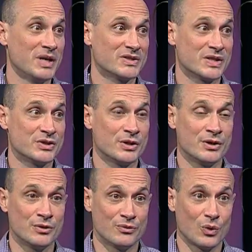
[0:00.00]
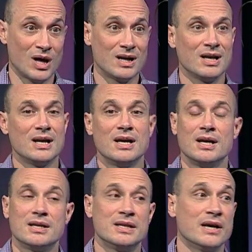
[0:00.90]
best things you can do for it.
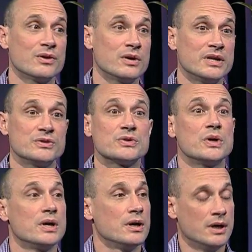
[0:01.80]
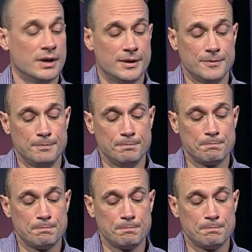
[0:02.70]
The other is uh,